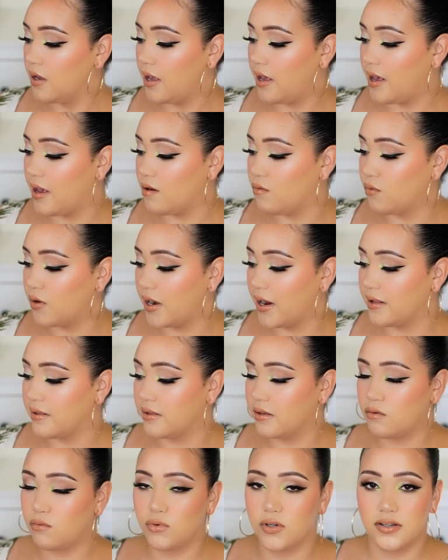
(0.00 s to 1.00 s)
And what I
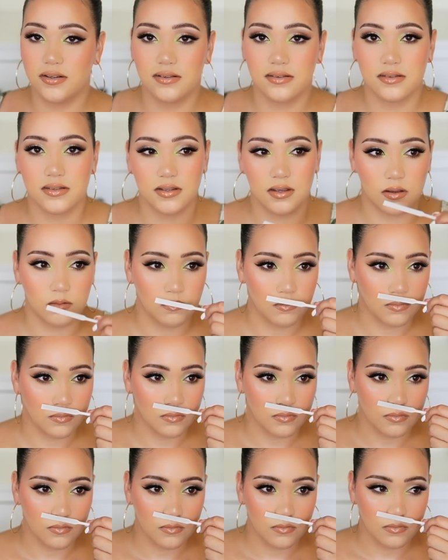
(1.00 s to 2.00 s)
did was
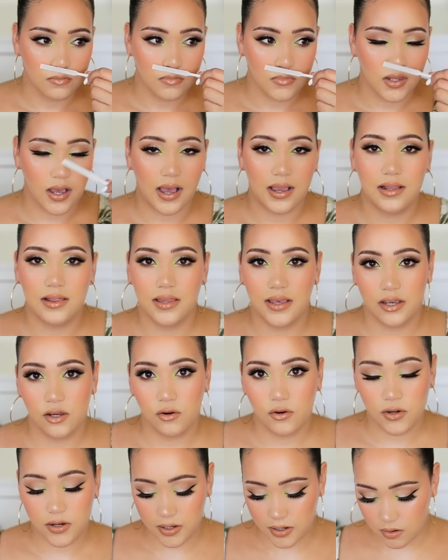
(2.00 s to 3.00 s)
I
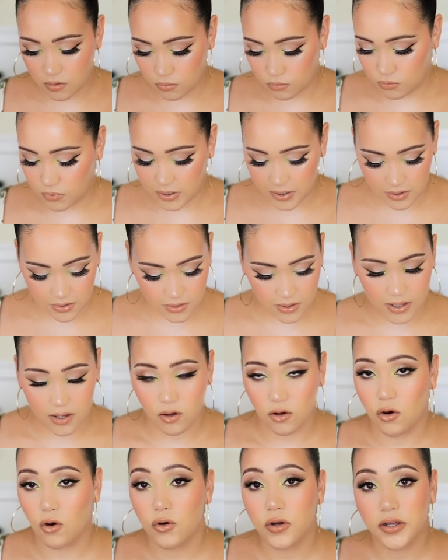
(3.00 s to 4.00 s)
layered it with a
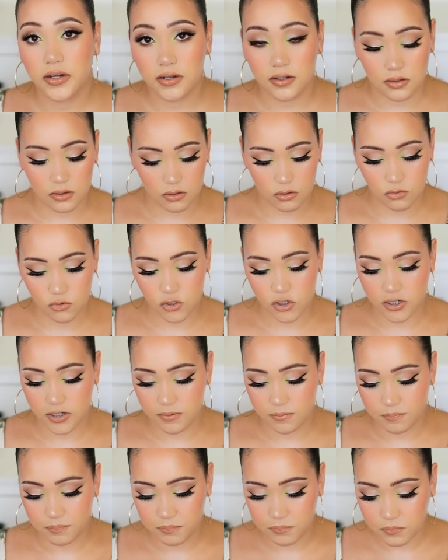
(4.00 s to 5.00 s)
coconut lotion.